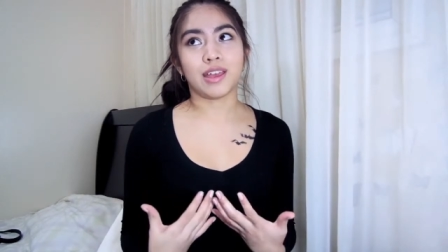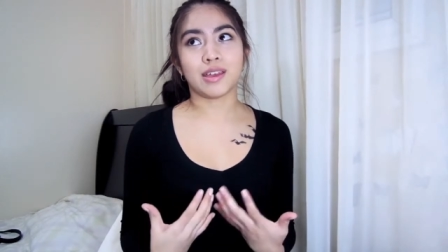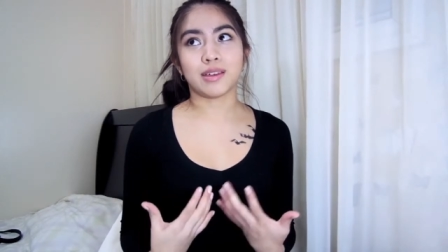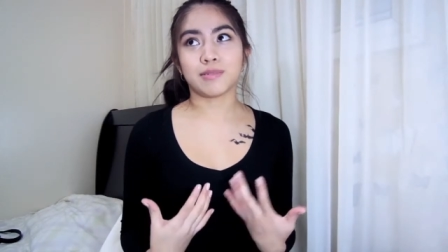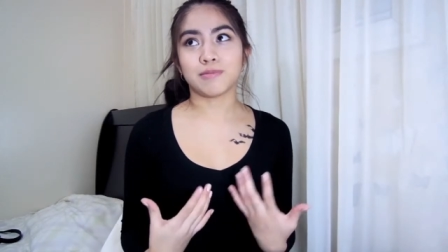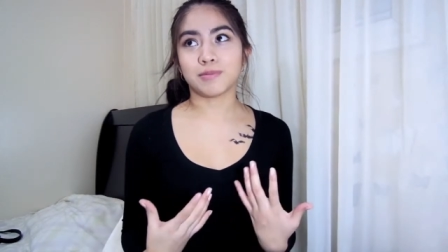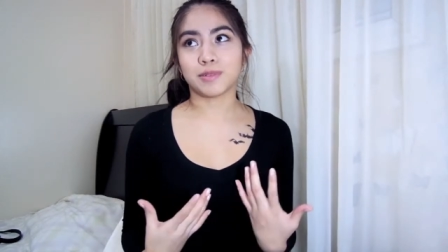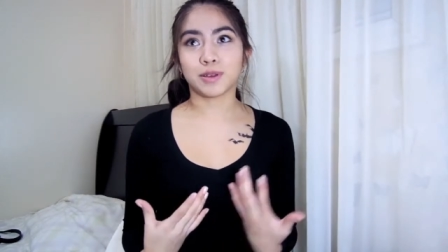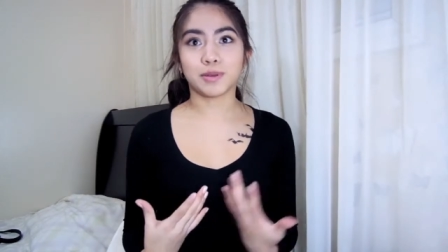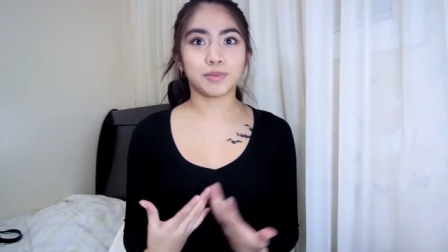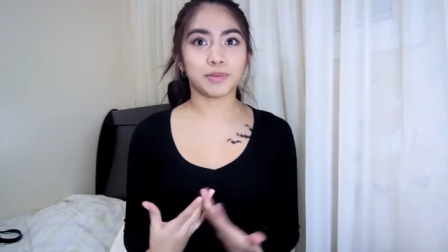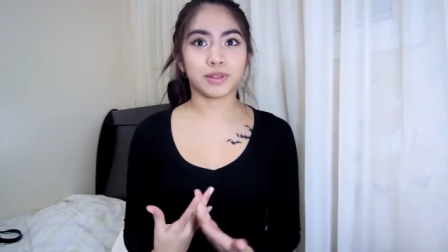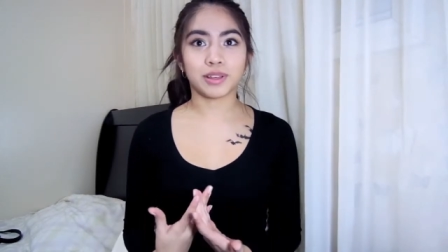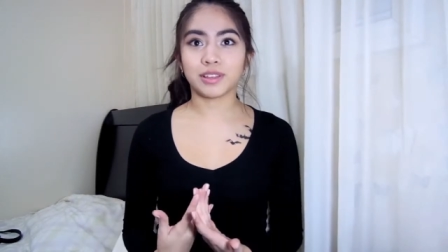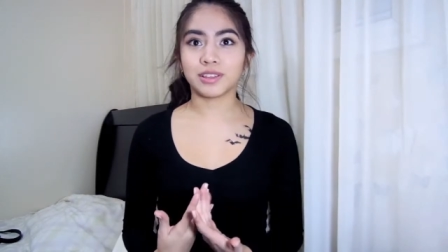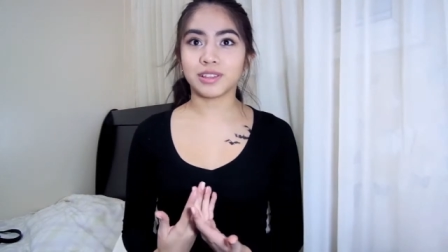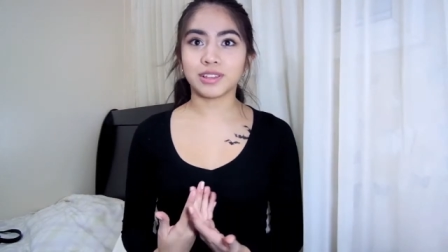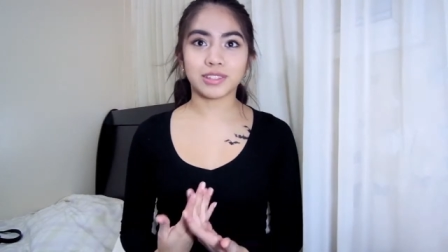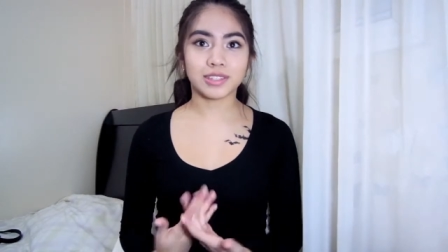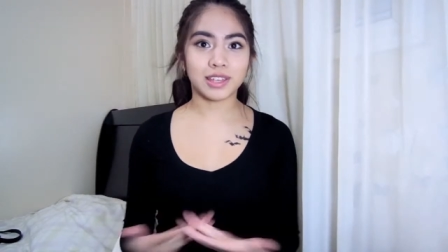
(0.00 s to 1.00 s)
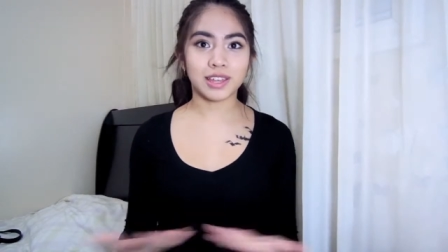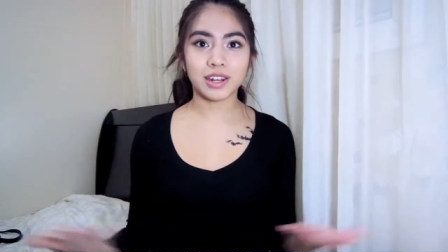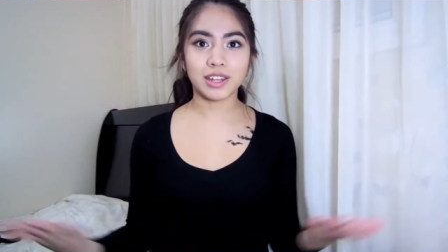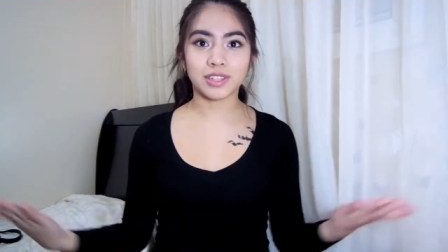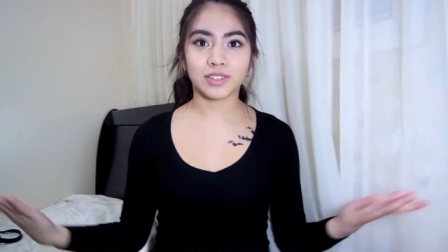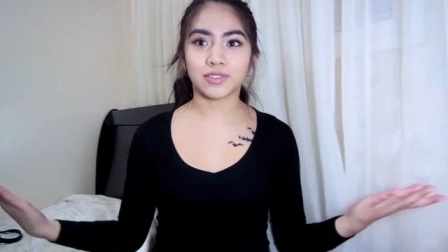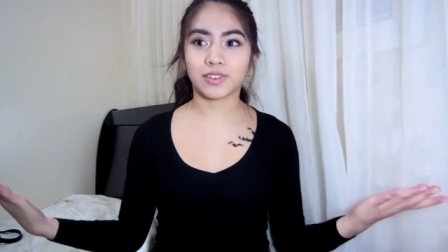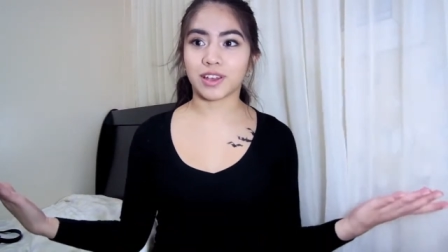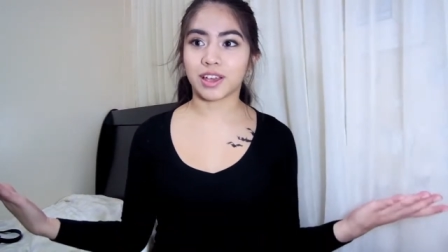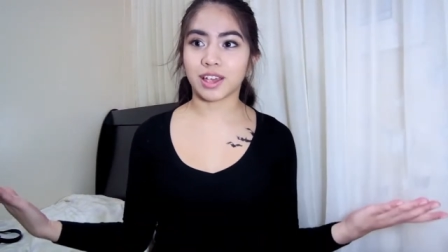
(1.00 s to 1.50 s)
am completely
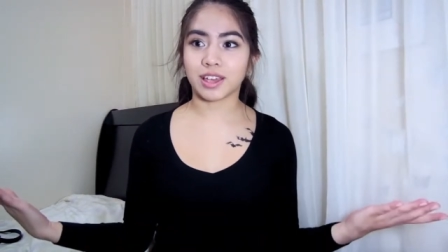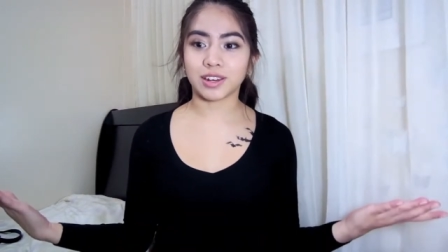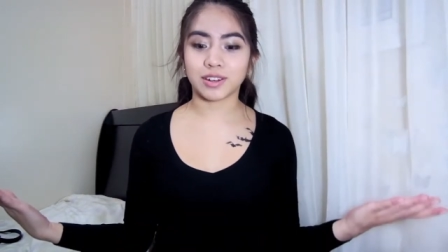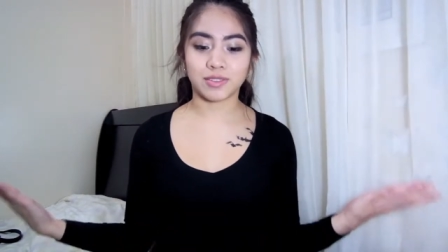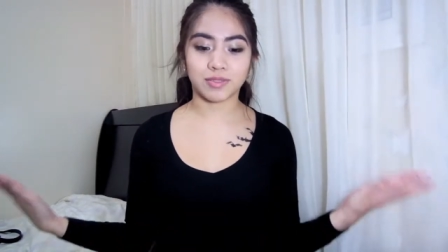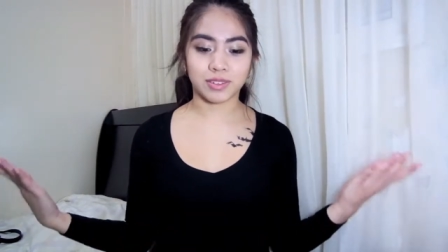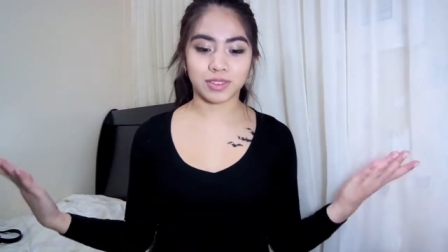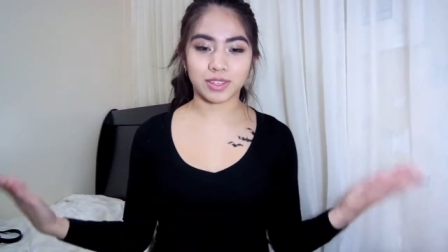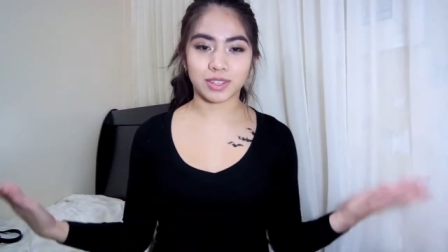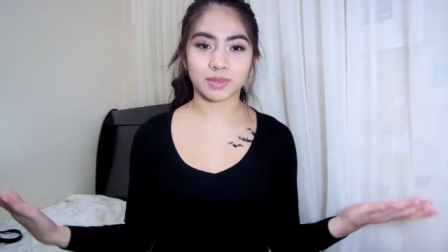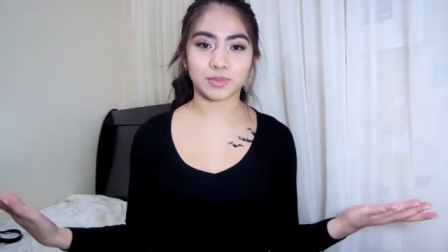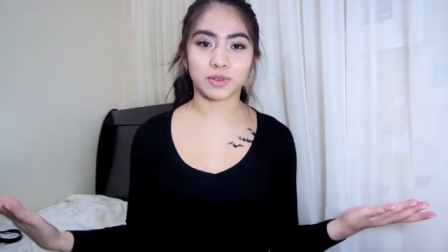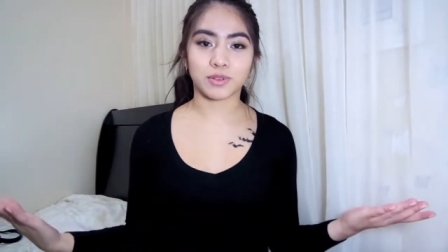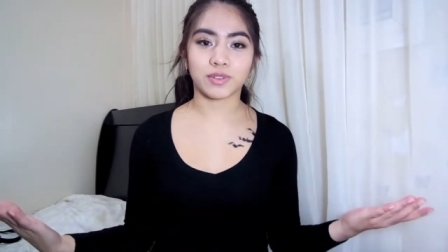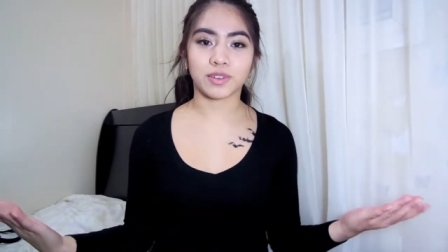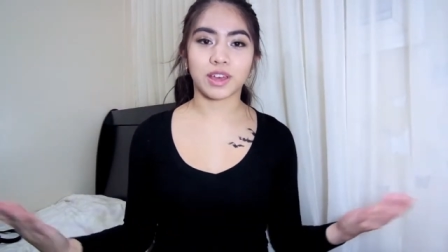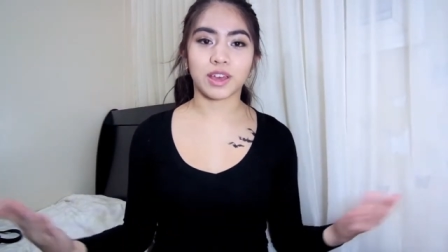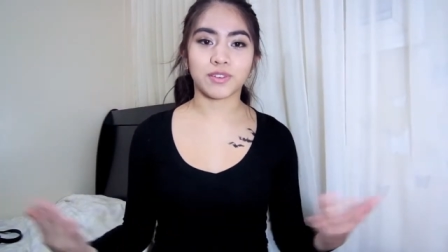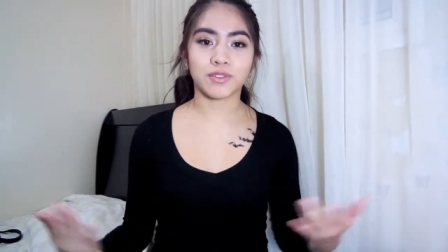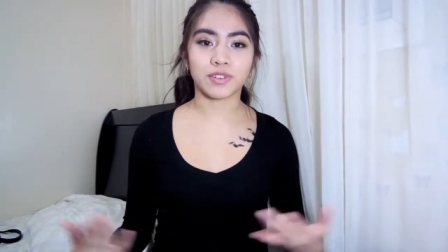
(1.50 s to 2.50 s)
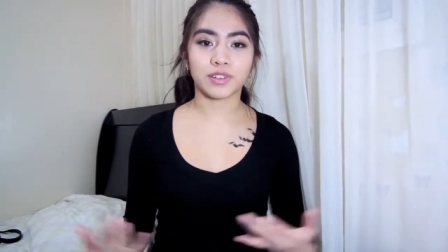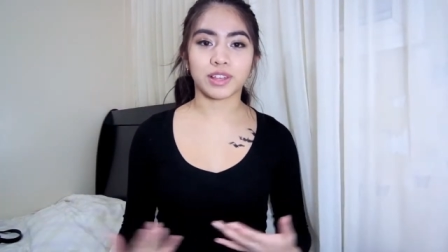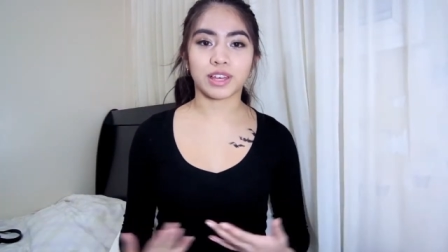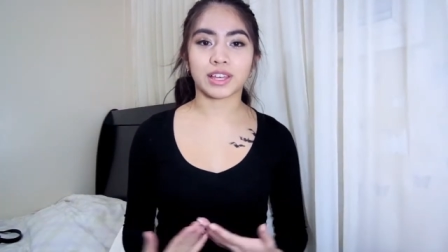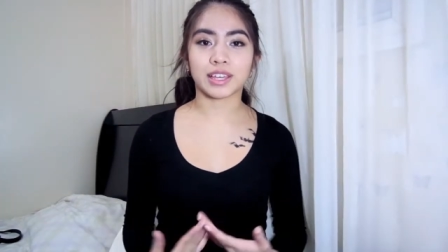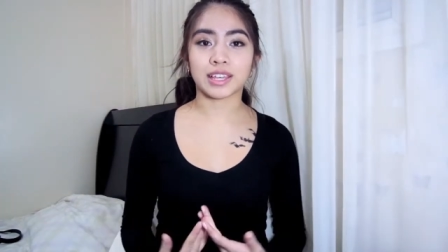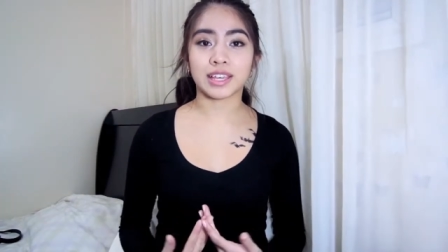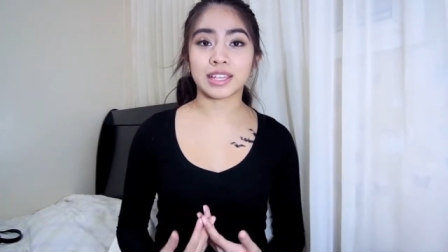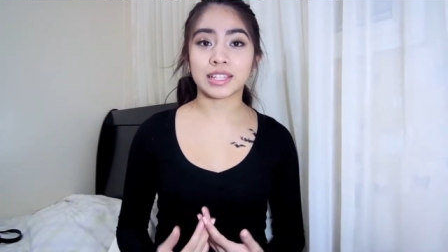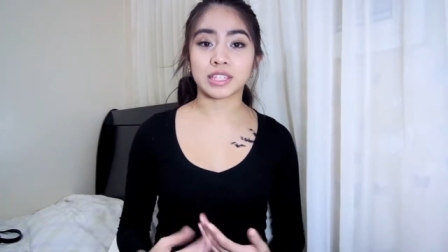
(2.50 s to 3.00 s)
satisfied with this movie. I feel
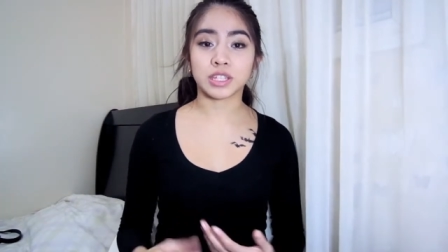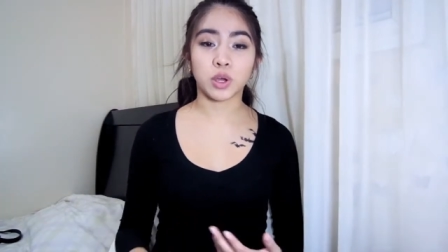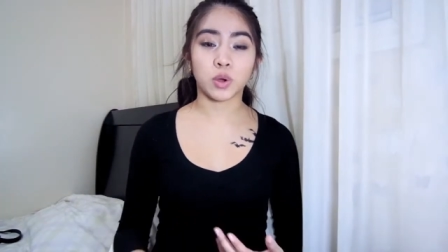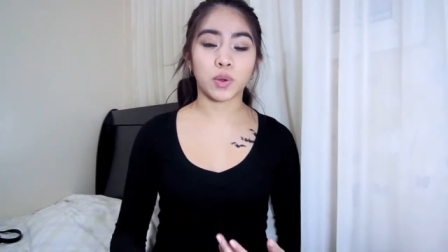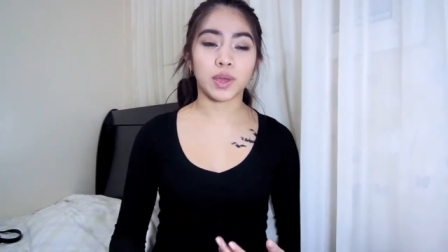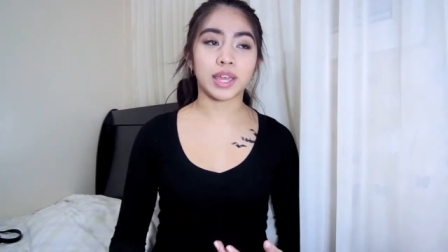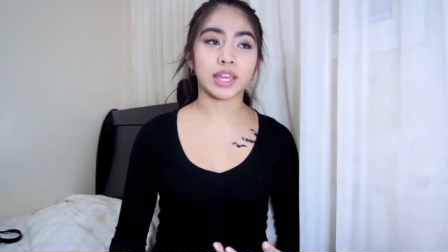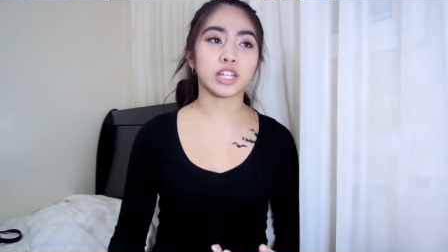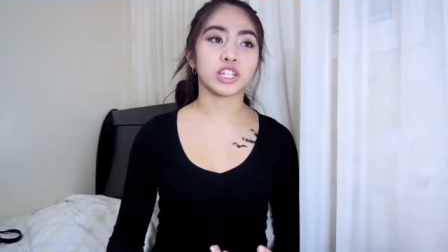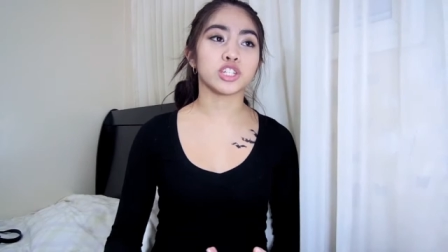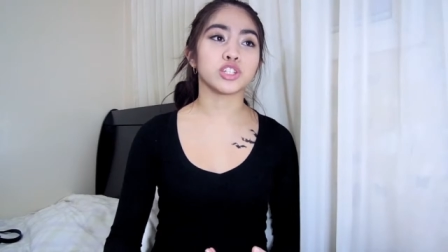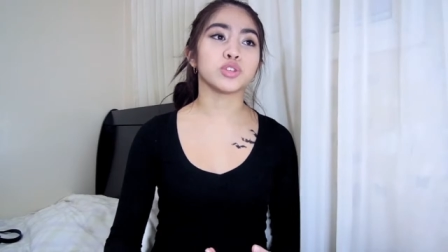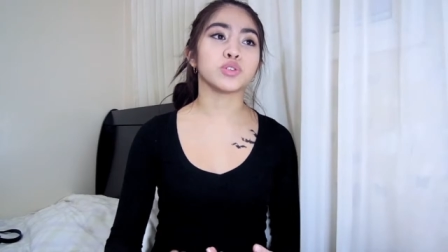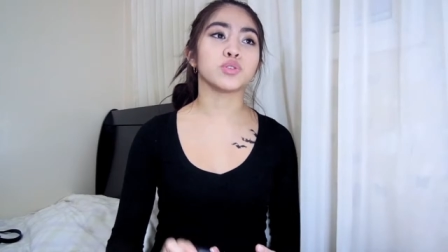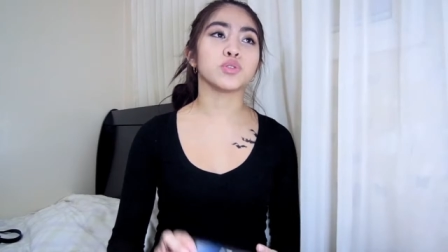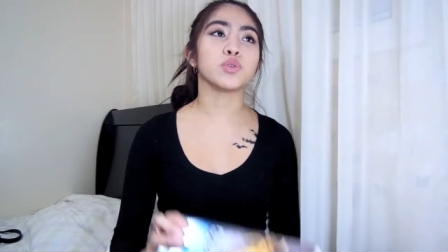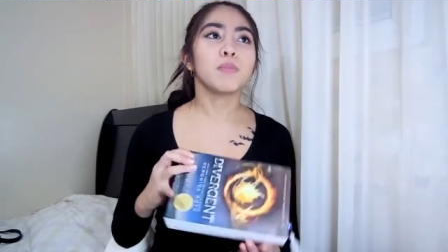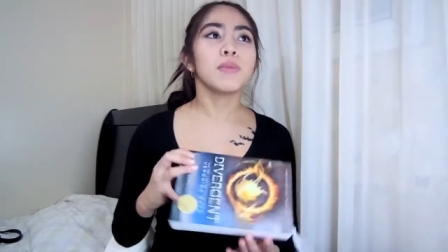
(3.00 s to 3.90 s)
like it's going to